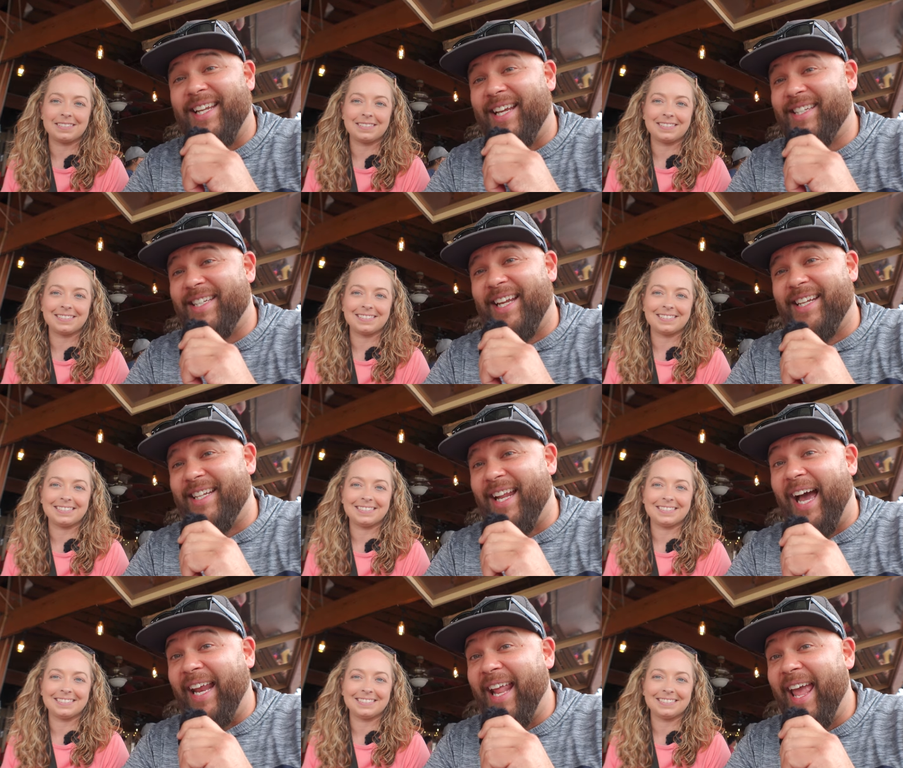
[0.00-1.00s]

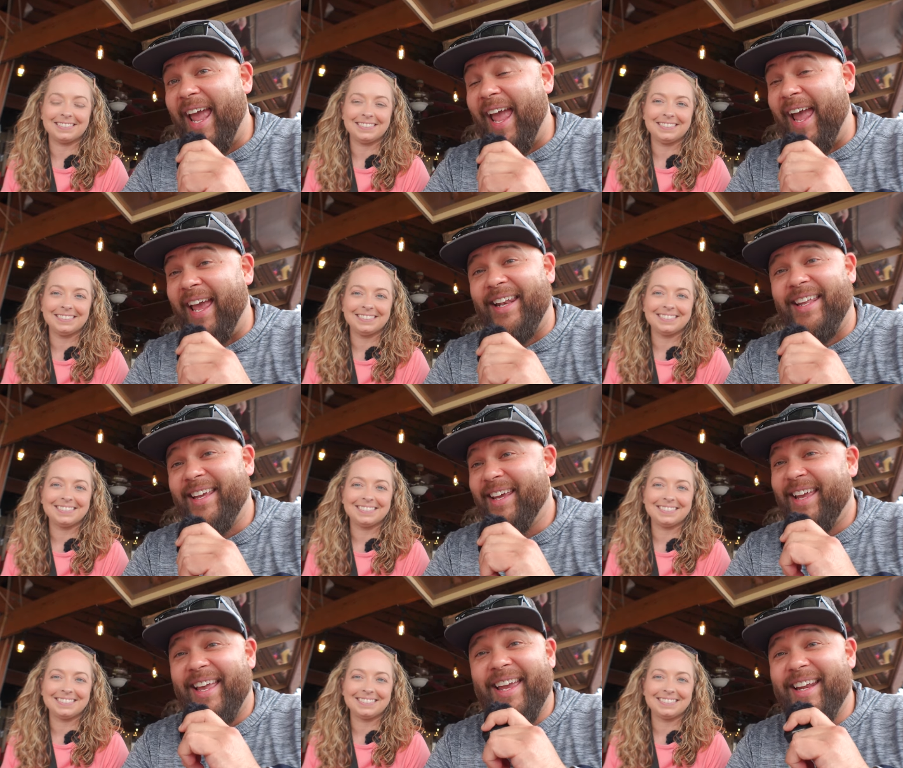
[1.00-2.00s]
Speaker 1: 1999. And
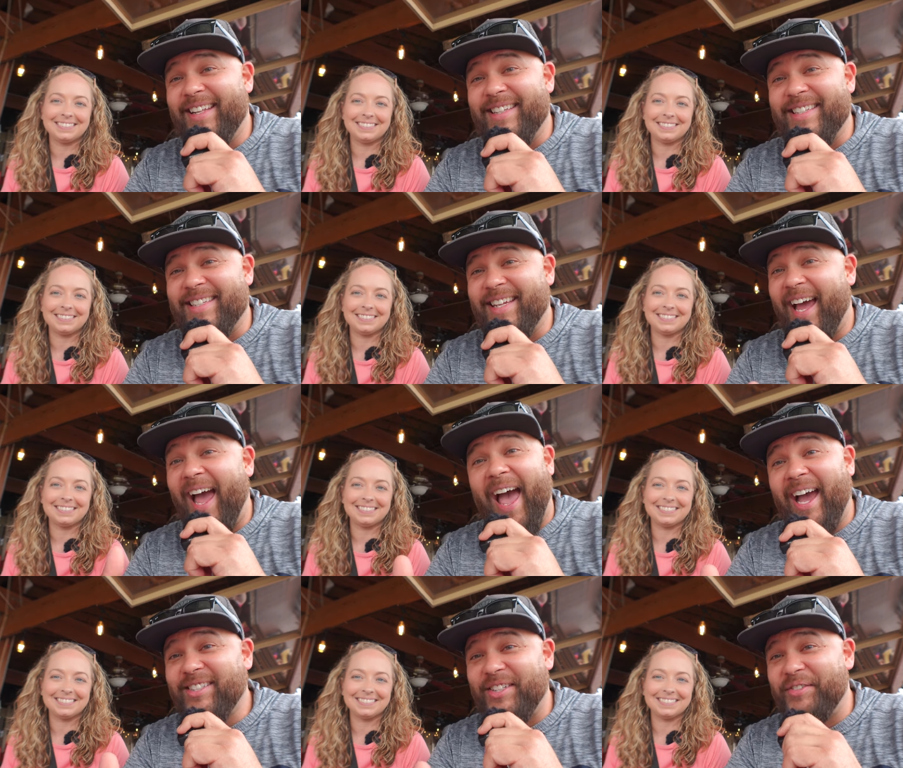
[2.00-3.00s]
it is
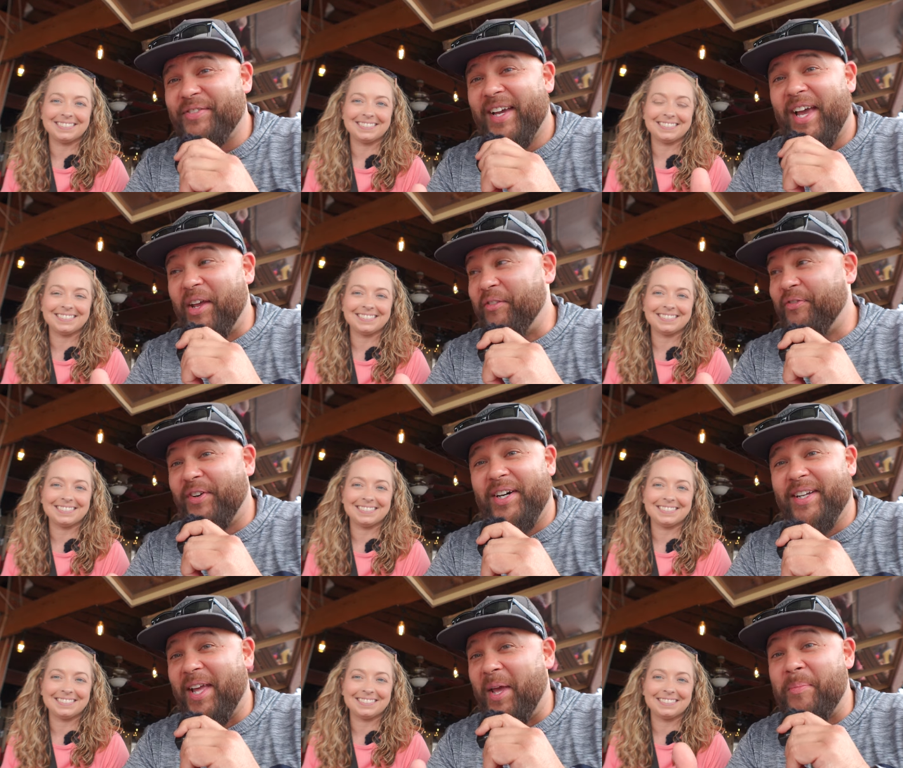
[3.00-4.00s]
active and
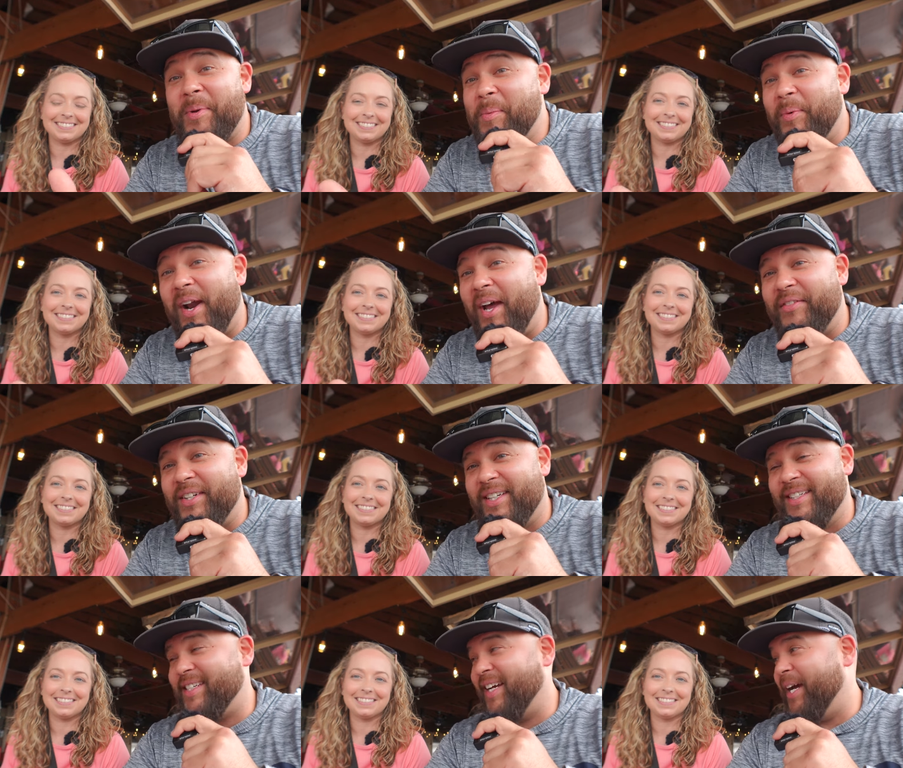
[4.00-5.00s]
fun, and people are having a
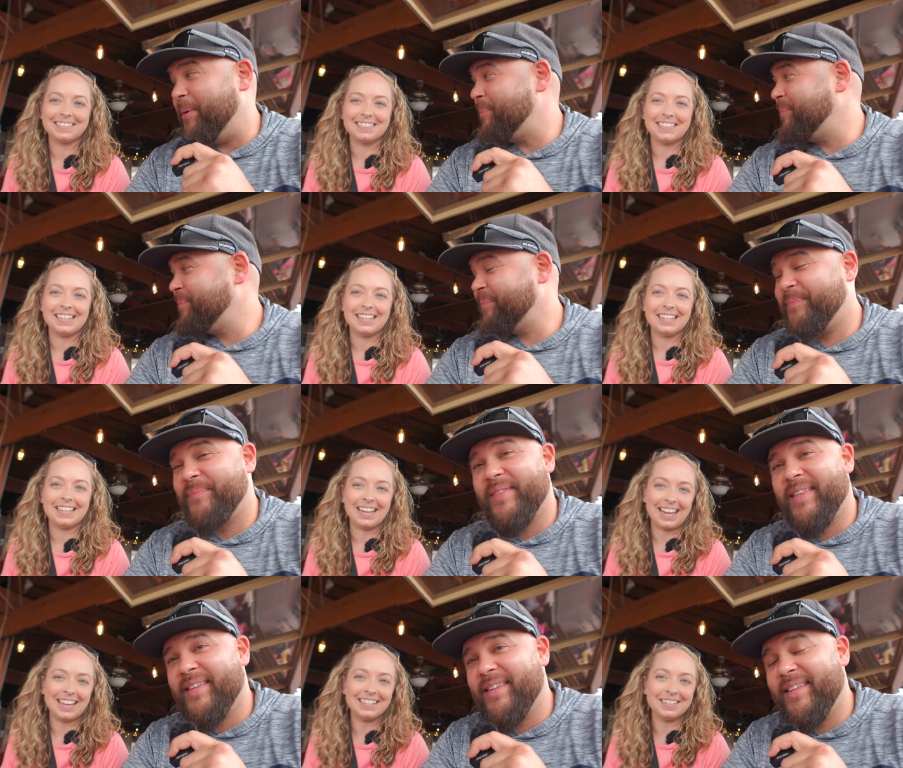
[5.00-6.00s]
good time.
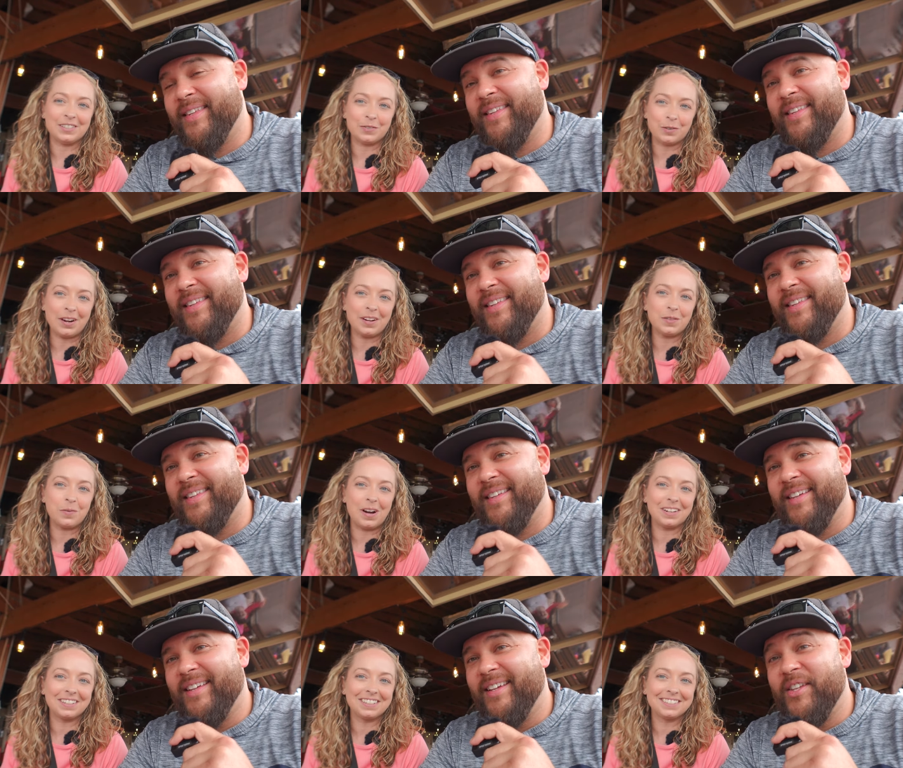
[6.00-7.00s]
Speaker 2: And it's right on the
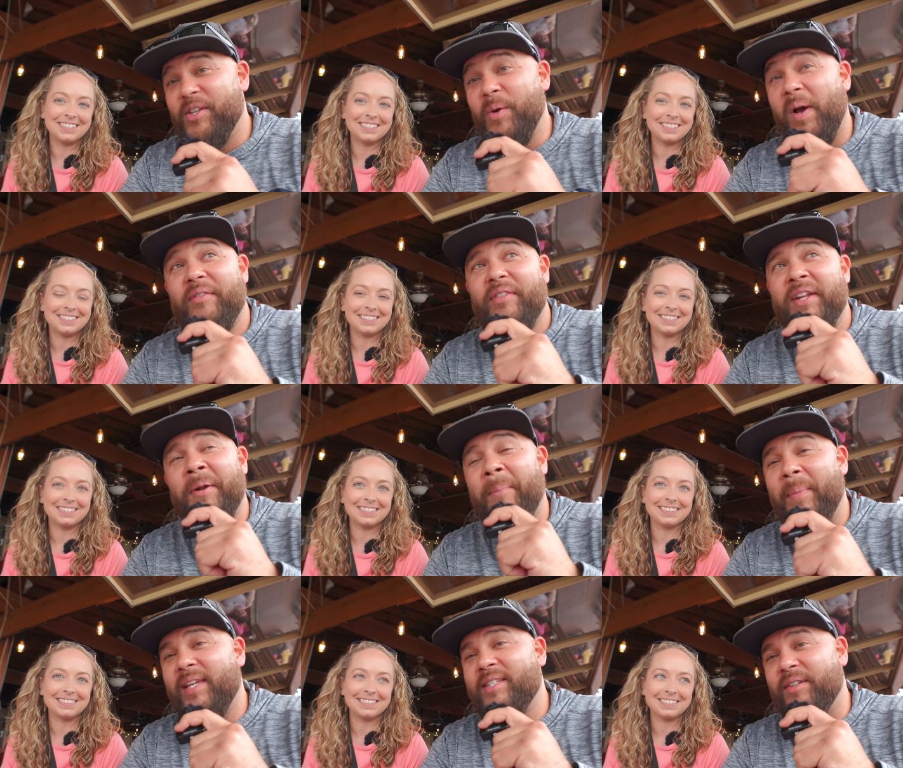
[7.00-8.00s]
water.
Speaker 1: You have an
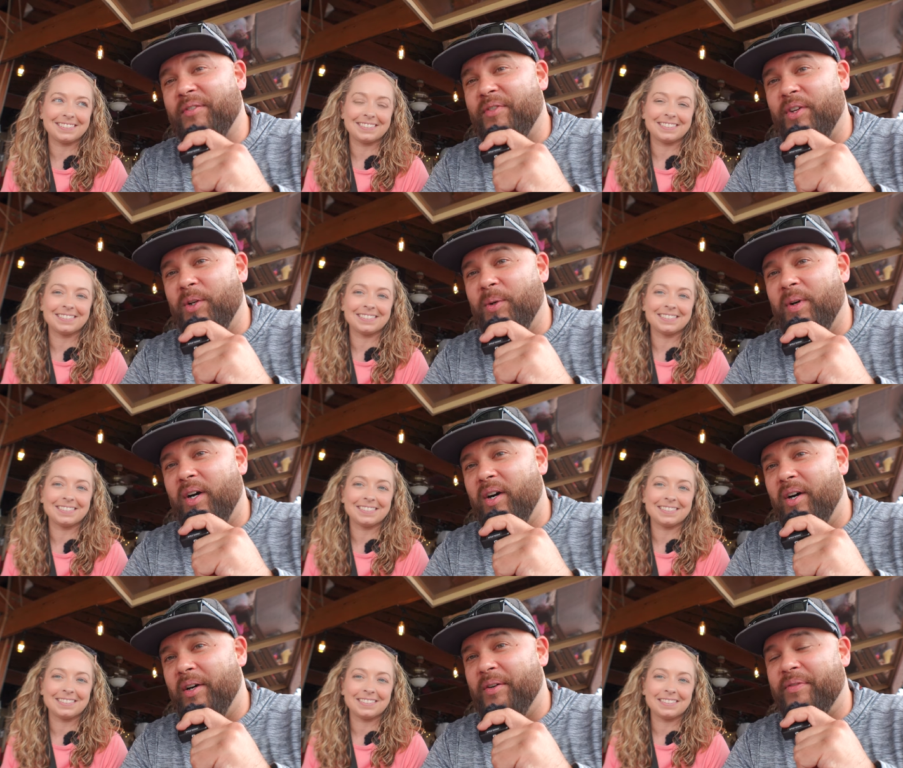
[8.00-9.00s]
amazing view
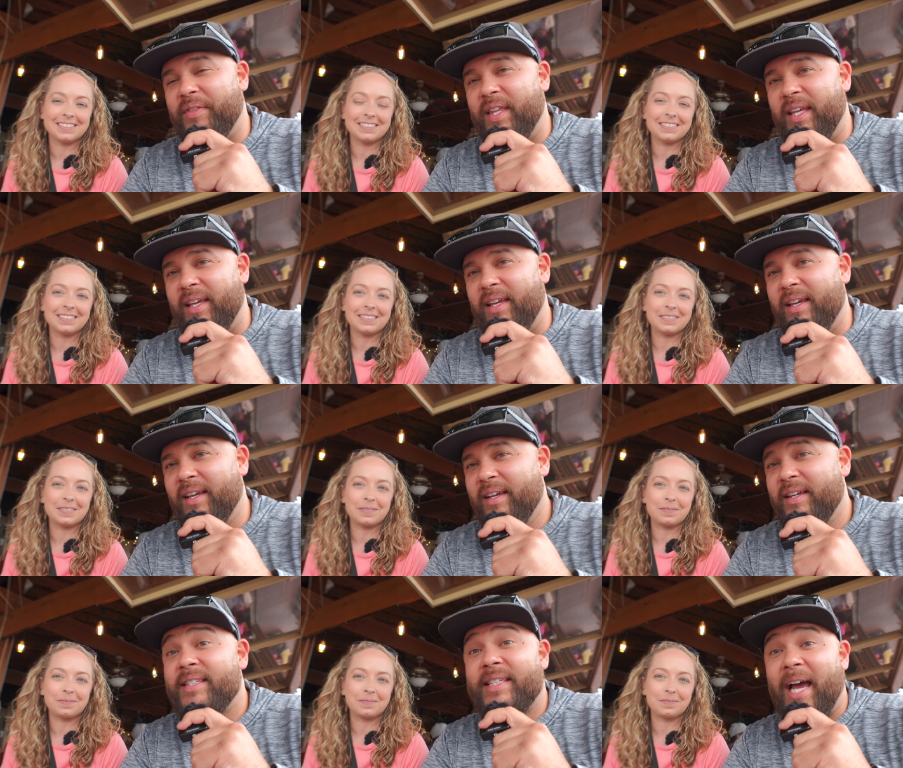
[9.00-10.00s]
of the
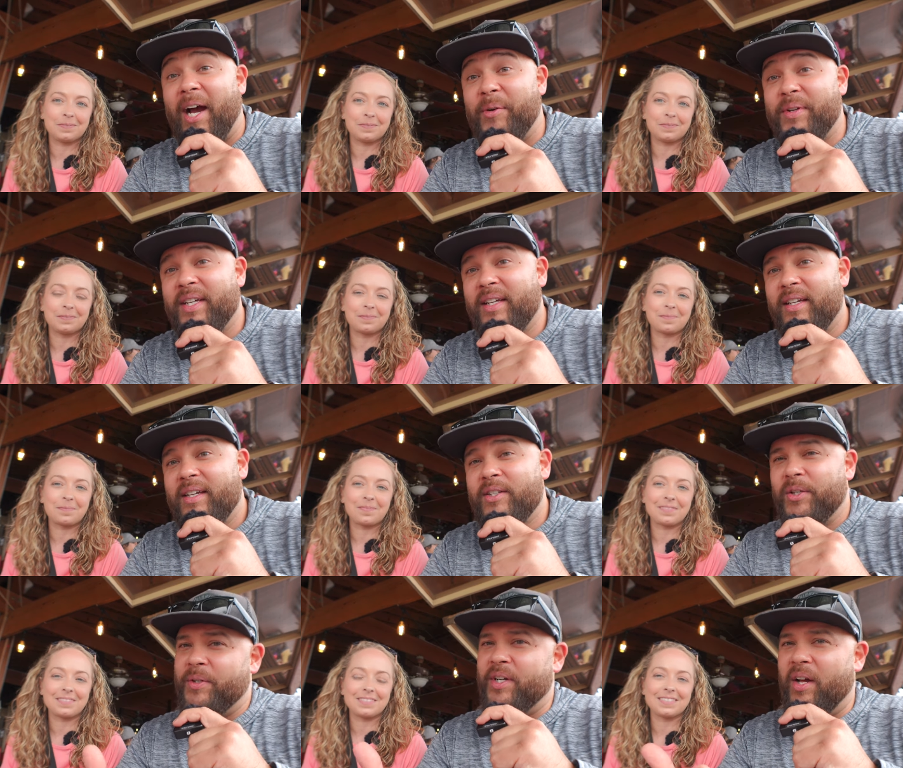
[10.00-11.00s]
sound.
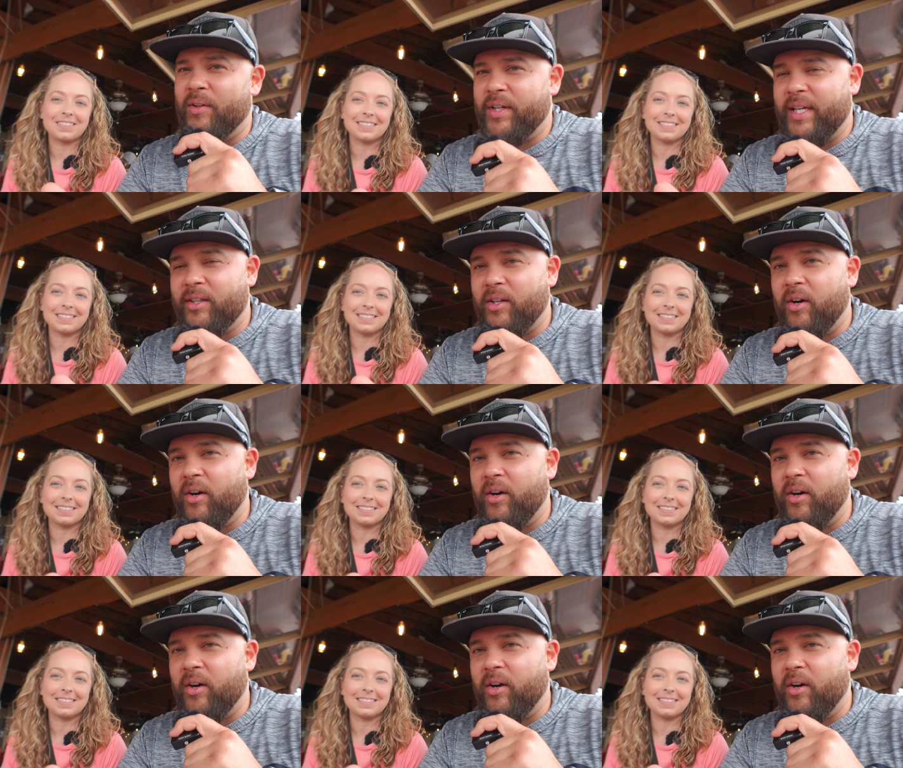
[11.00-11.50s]
So you're not looking at the